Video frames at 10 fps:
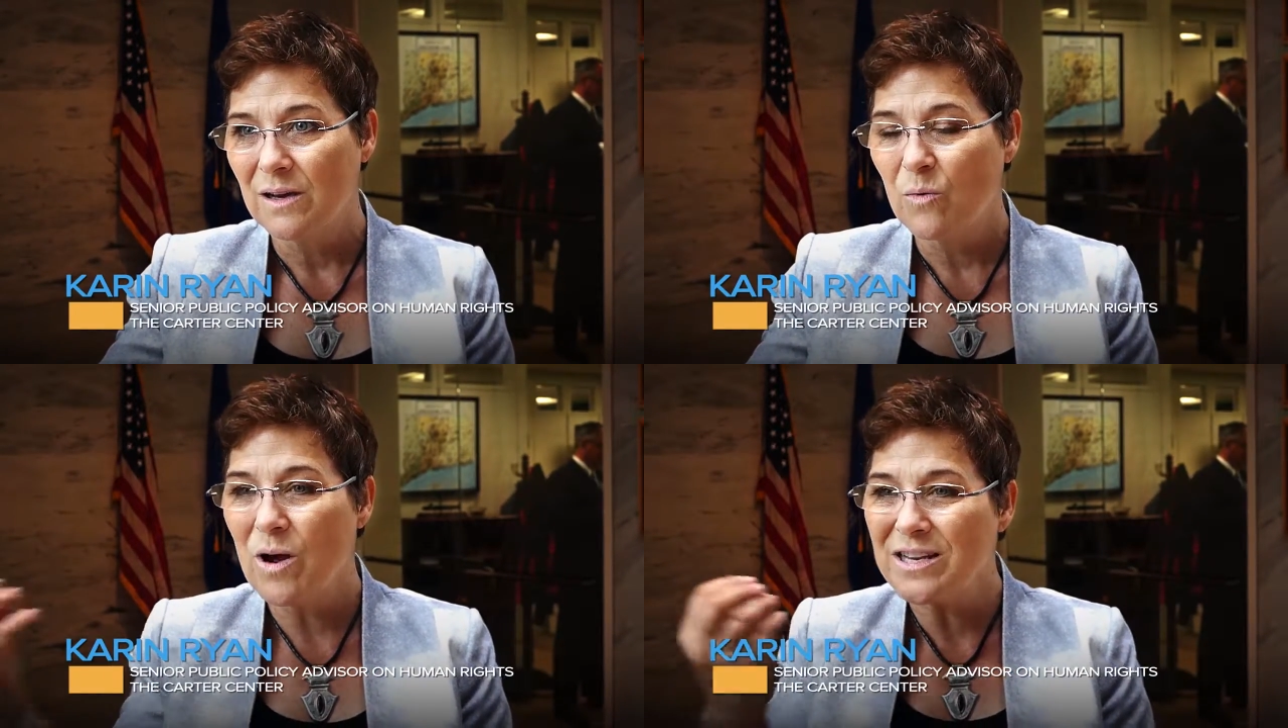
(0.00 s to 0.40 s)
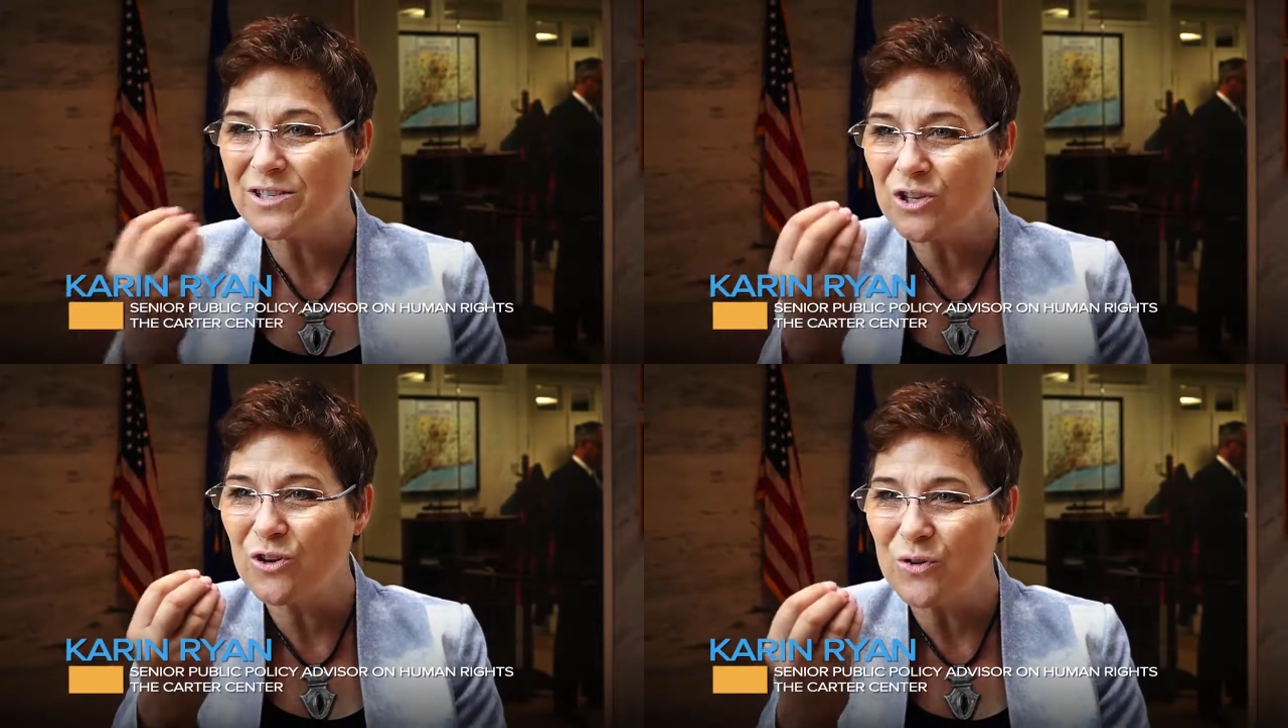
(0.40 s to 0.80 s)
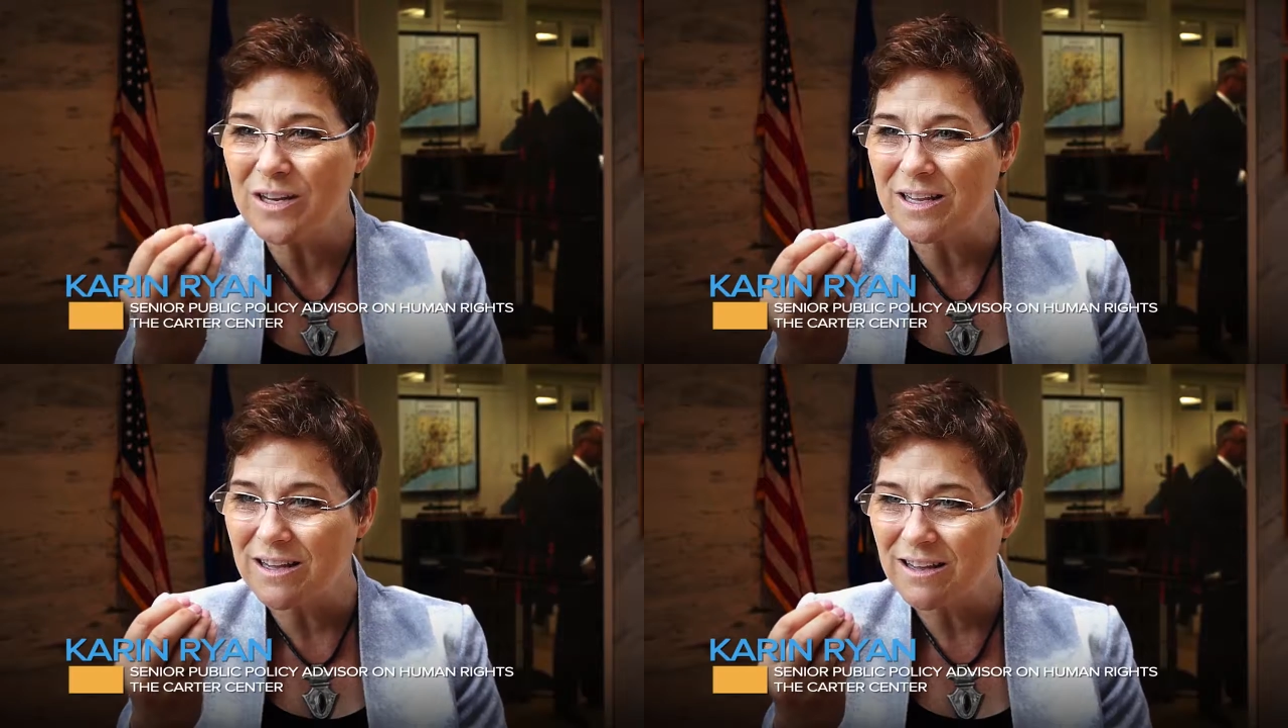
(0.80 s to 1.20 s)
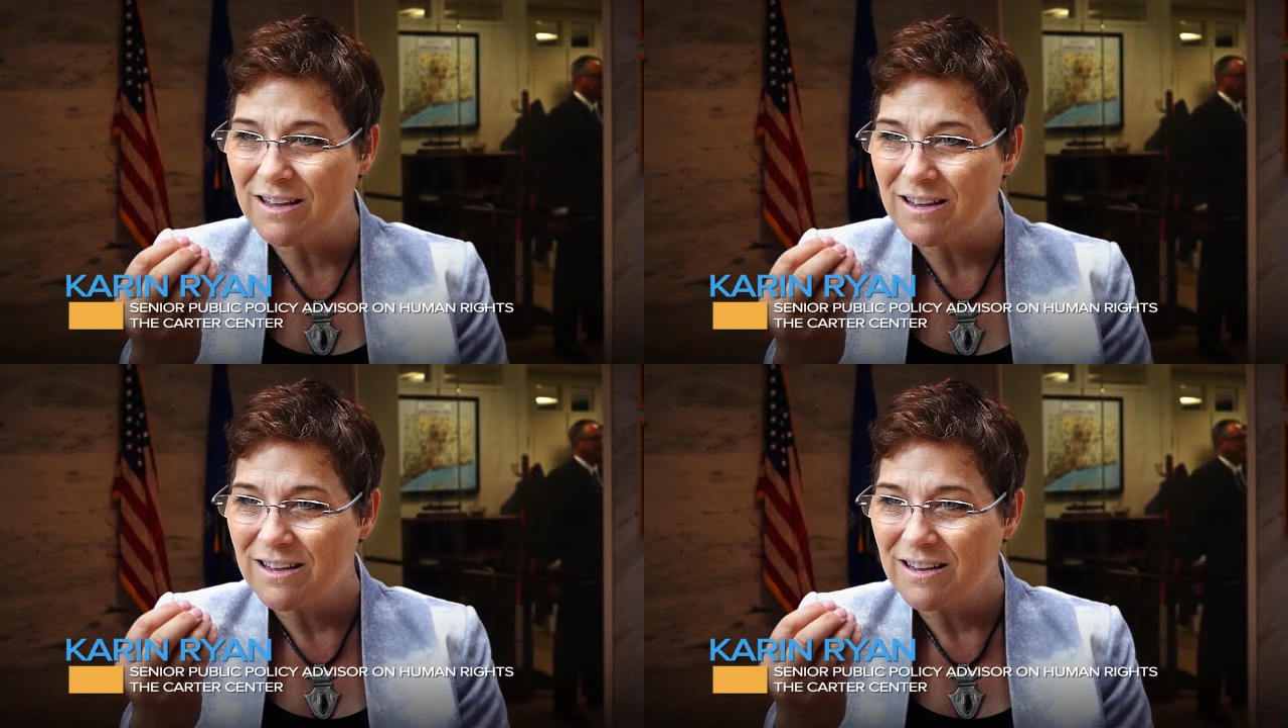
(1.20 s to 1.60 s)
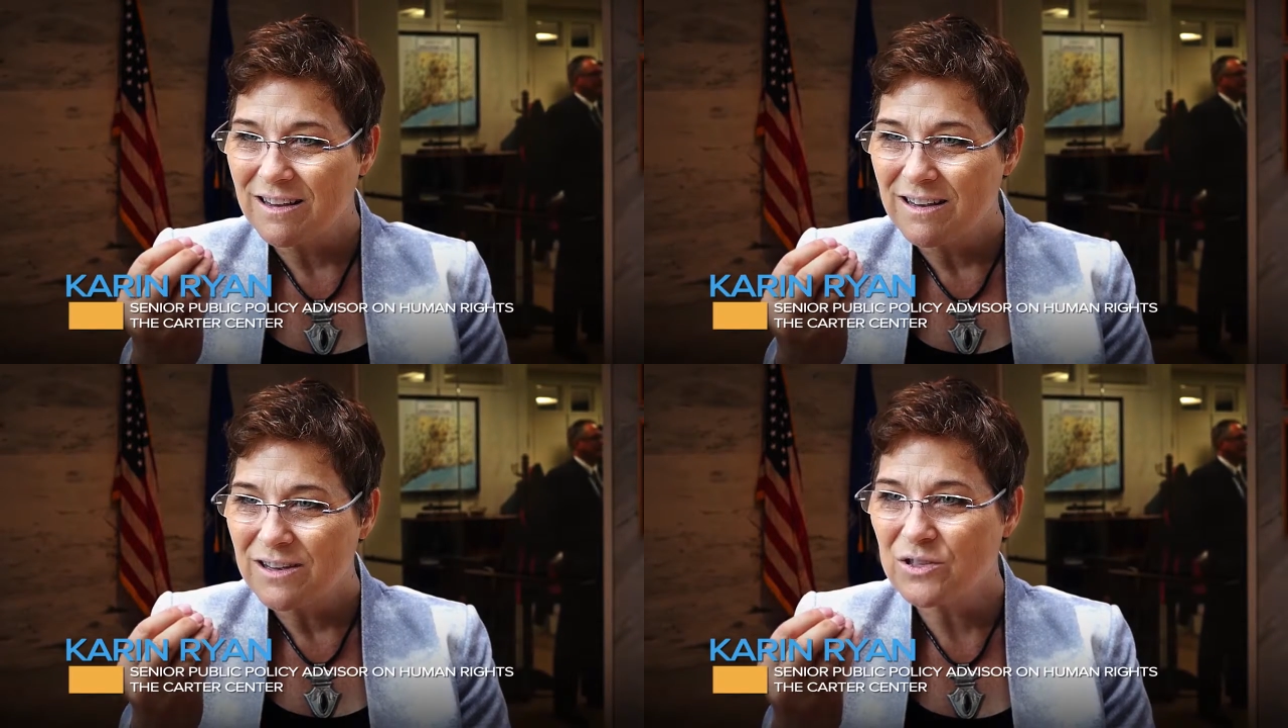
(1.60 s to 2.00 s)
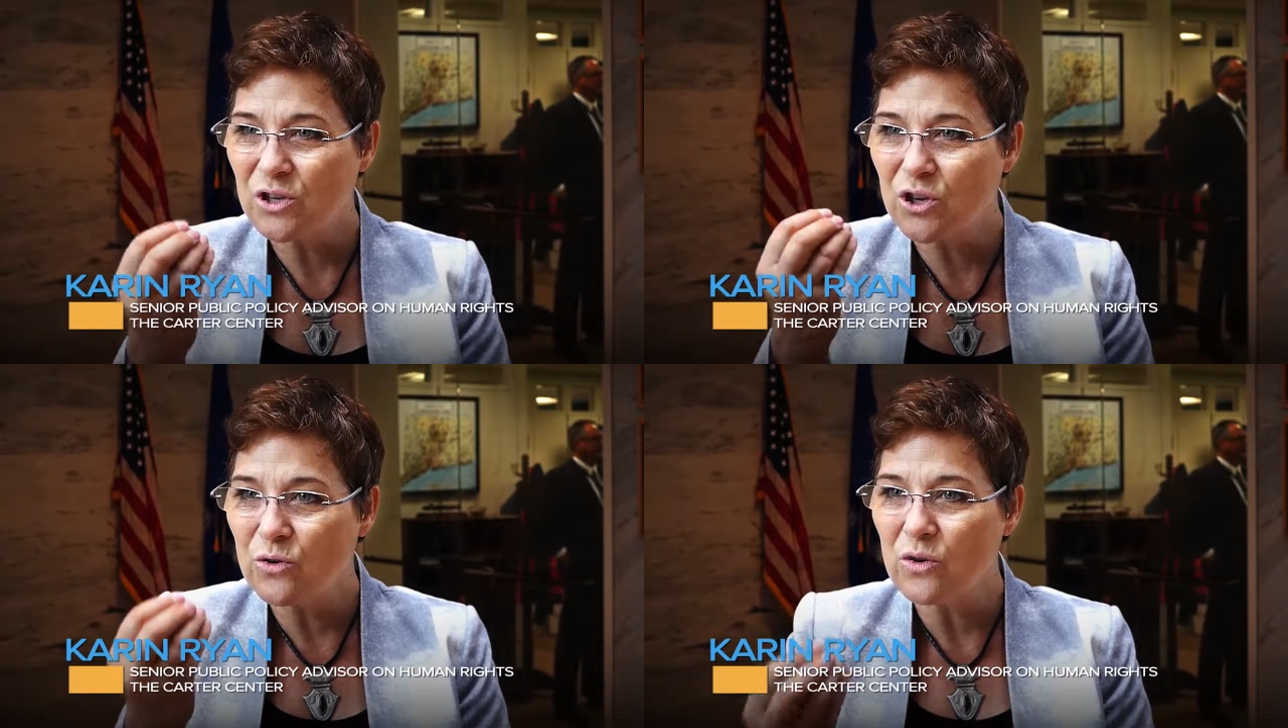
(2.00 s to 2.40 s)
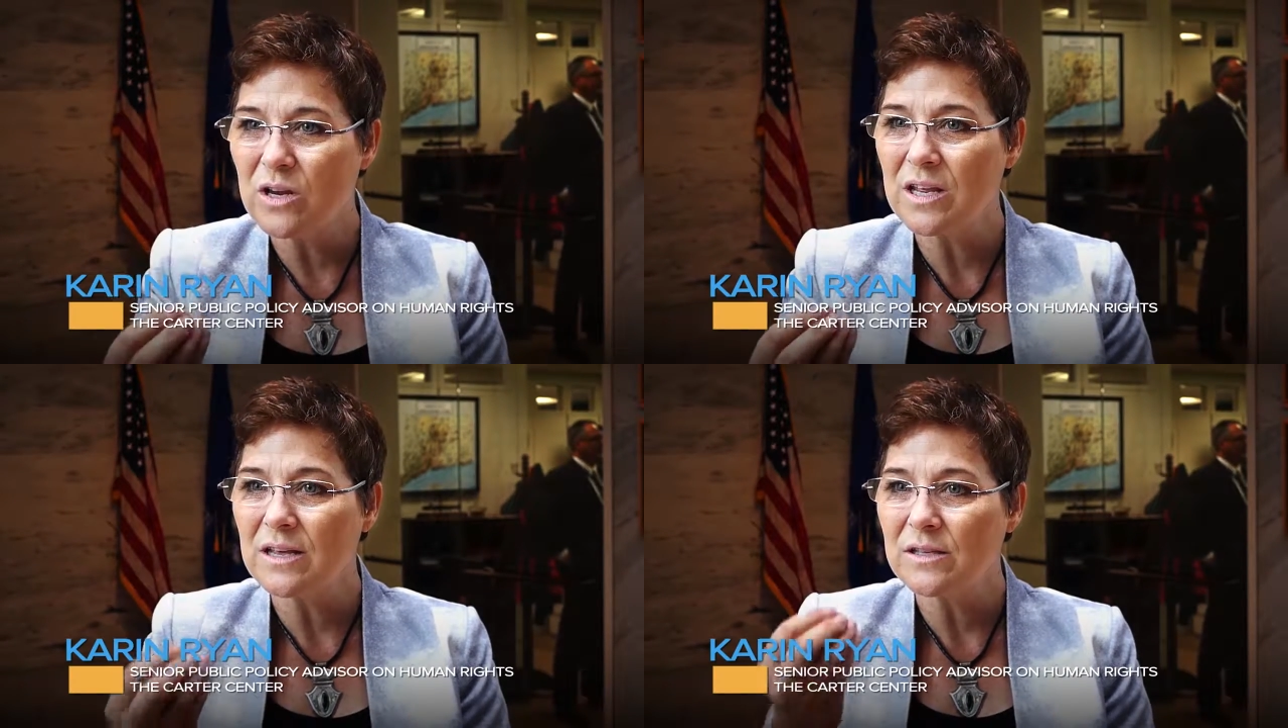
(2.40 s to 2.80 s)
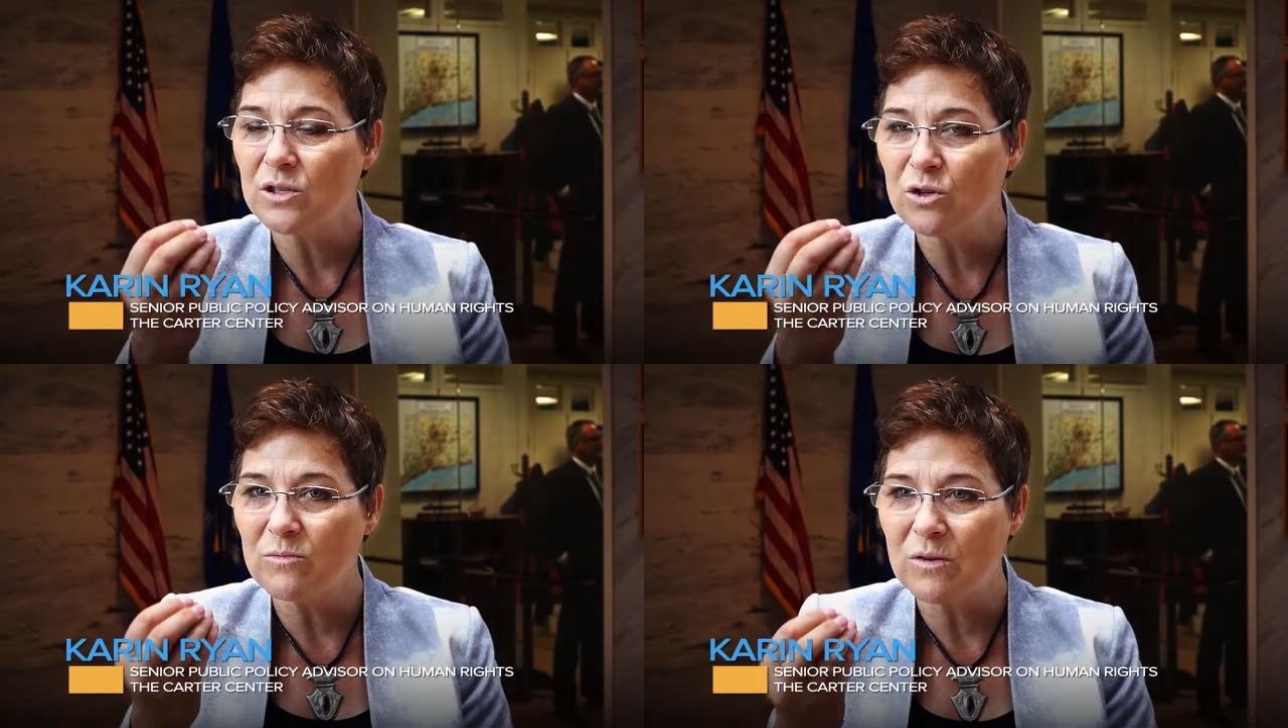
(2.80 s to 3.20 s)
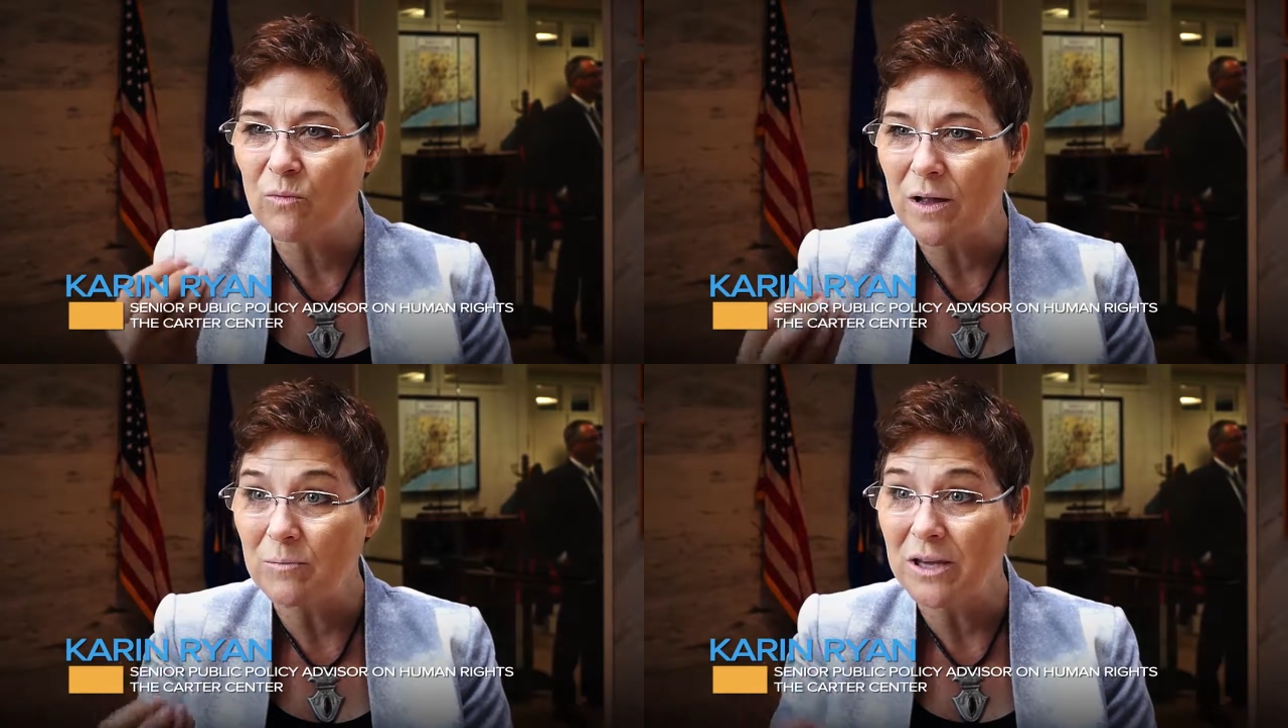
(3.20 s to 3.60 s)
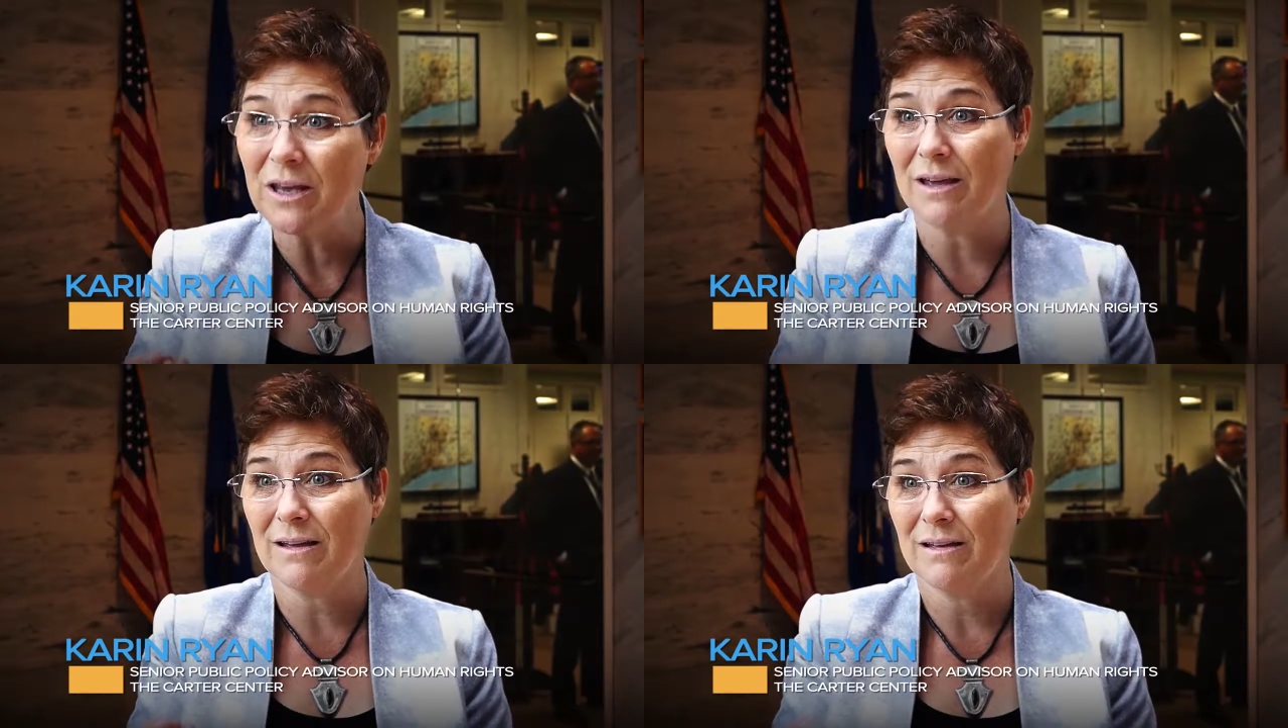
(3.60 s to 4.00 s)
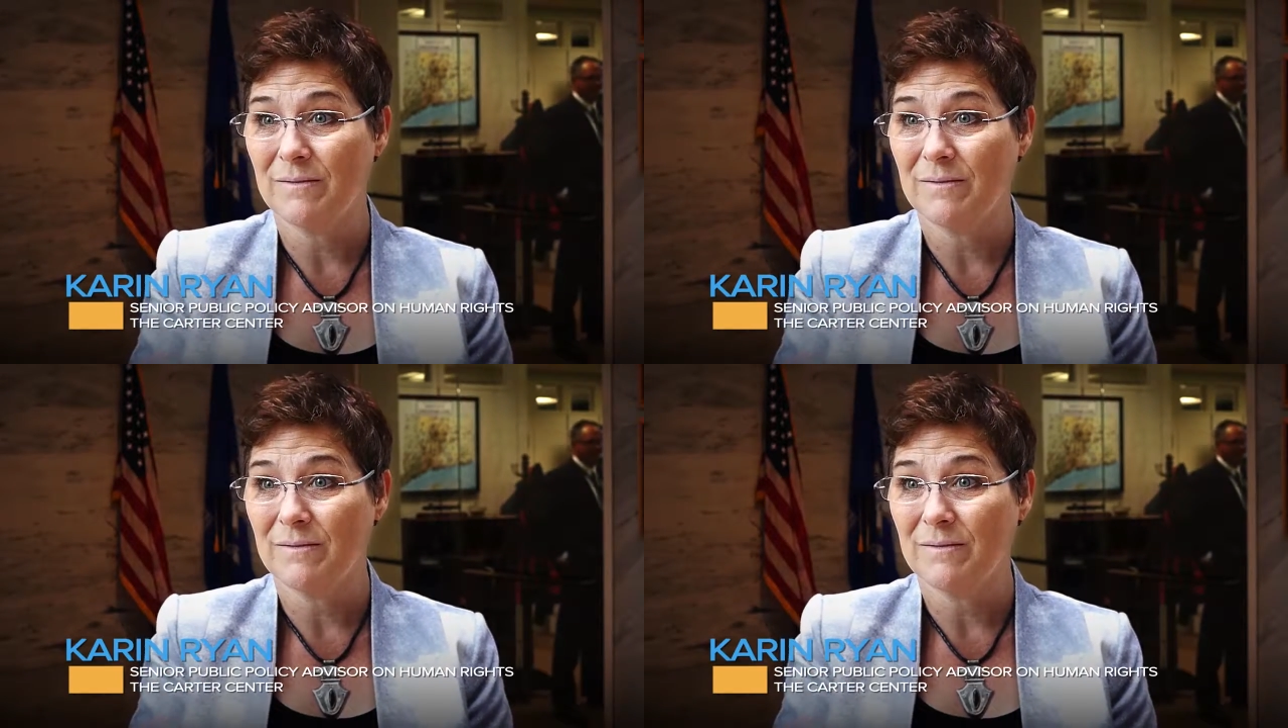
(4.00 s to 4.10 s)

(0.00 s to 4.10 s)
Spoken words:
What is security? Security is human well-being.